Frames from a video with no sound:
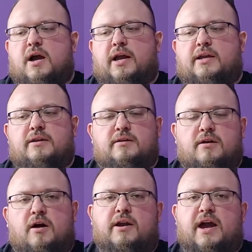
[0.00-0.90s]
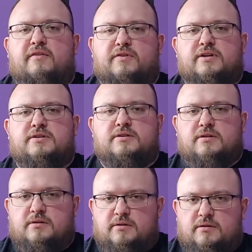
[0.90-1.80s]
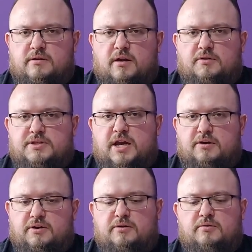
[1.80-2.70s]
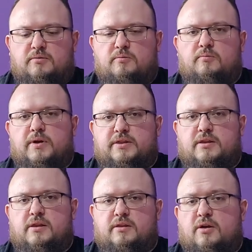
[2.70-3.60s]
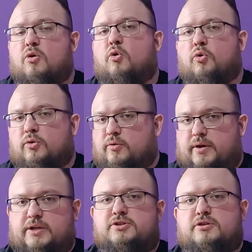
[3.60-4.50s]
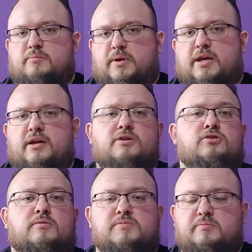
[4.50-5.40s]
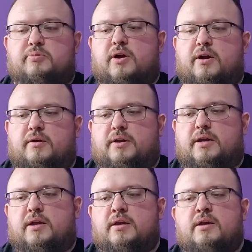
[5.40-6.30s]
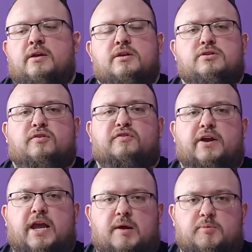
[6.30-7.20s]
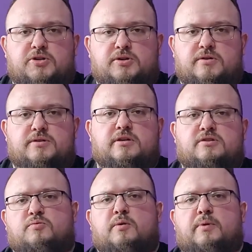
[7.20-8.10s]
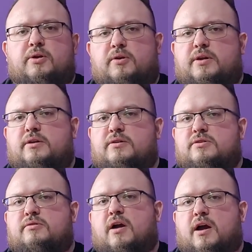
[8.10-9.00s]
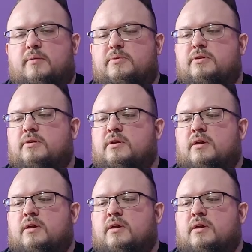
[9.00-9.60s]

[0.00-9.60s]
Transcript: I can, on average, I'll tell you what the ordering should be in terms of priority. So for amateurs, it's what we already described.